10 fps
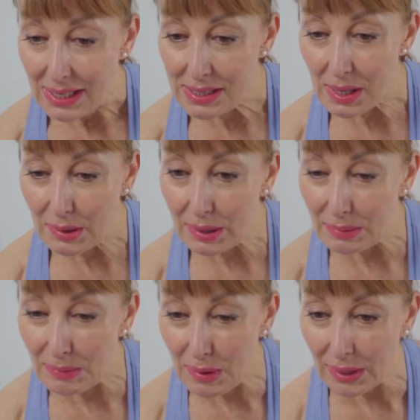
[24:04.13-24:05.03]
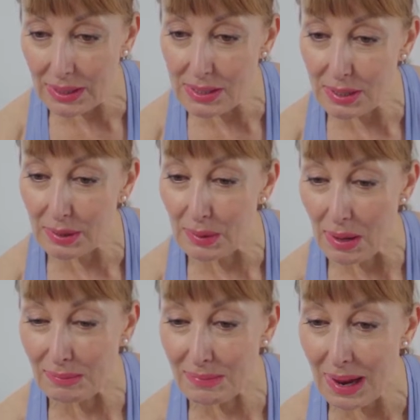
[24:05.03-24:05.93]
So good morning to
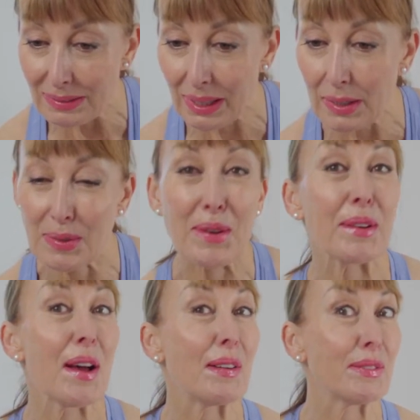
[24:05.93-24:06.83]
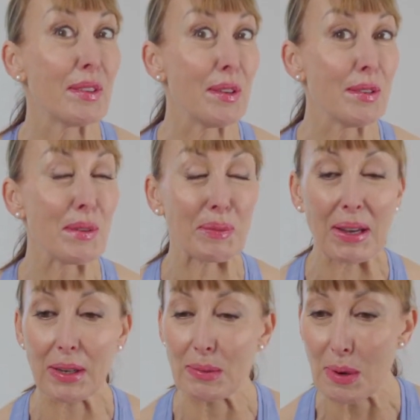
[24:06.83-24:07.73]
Marion, or good afternoon,
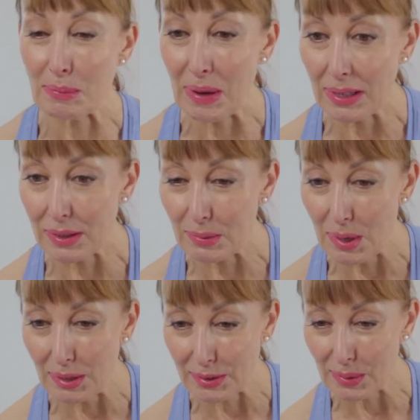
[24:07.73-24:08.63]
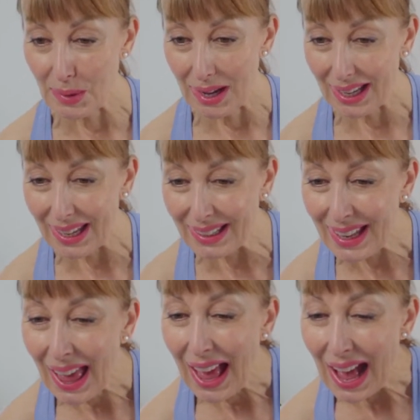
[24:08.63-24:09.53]
depending on what part of the world you are in.
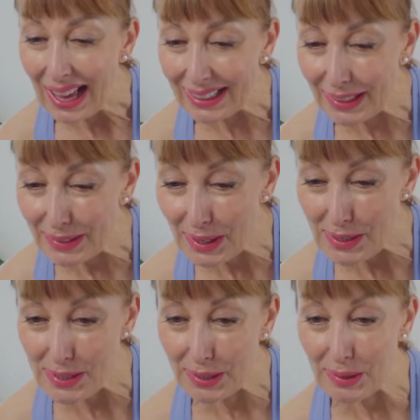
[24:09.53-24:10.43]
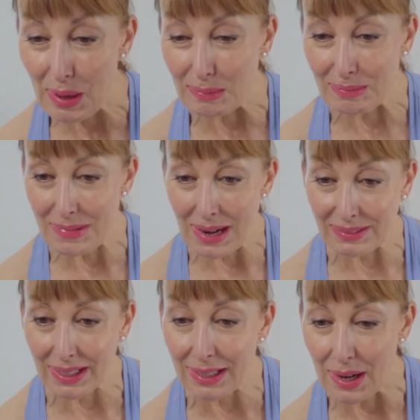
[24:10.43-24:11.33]
Hello to
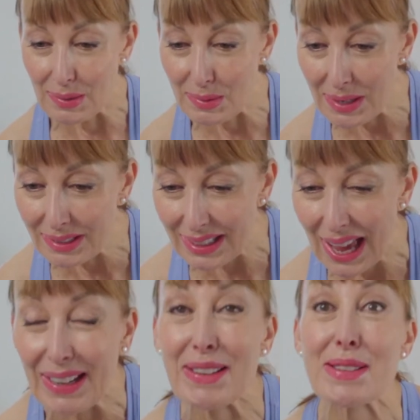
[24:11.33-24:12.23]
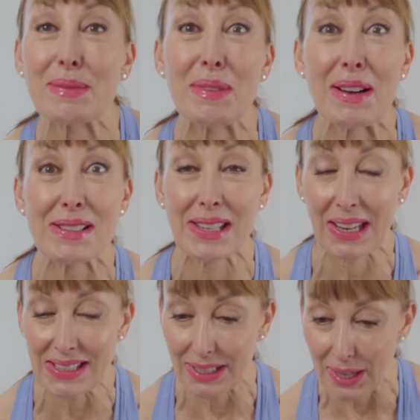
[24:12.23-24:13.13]
Marion Wilk. Hello to
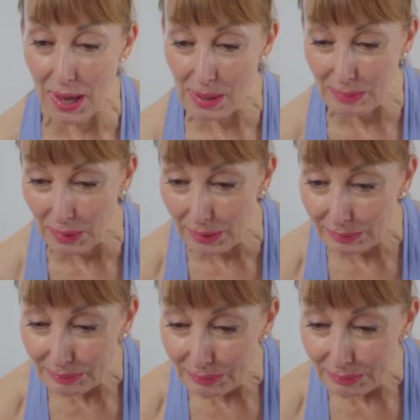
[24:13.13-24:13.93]
Martine de Kerpel.